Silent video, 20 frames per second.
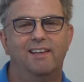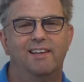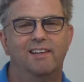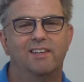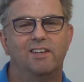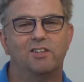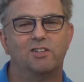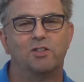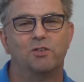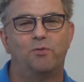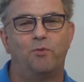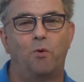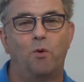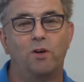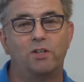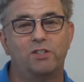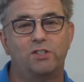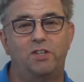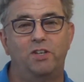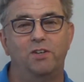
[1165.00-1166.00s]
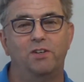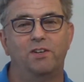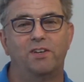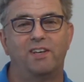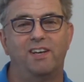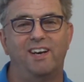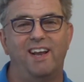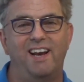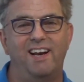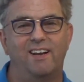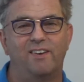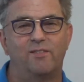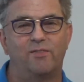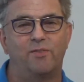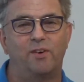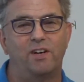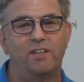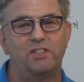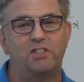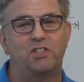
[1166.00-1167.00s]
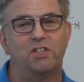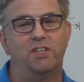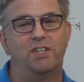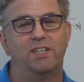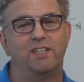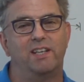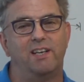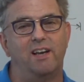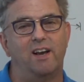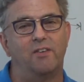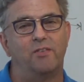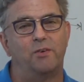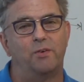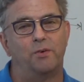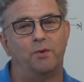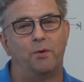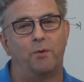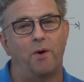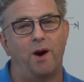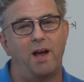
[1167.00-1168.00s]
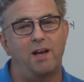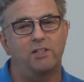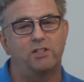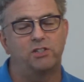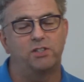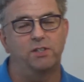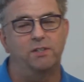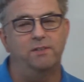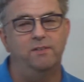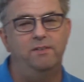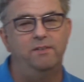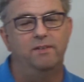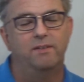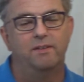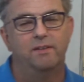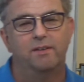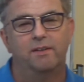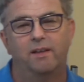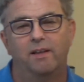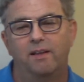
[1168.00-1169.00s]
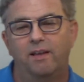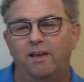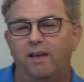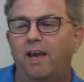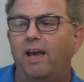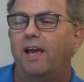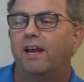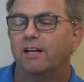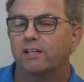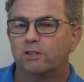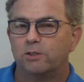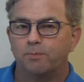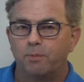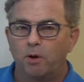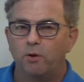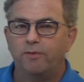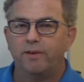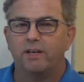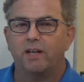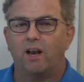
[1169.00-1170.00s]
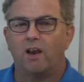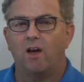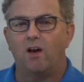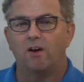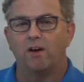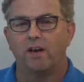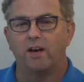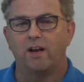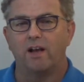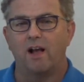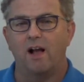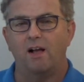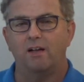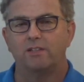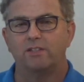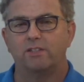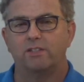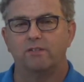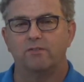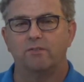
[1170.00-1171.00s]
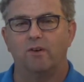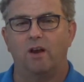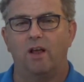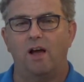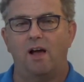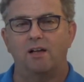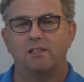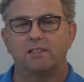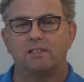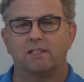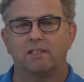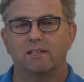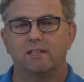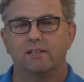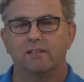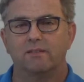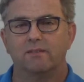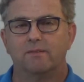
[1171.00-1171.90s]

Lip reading: there's a force due to kinetic friction in the other direction, and it's moving along at a constant velocity.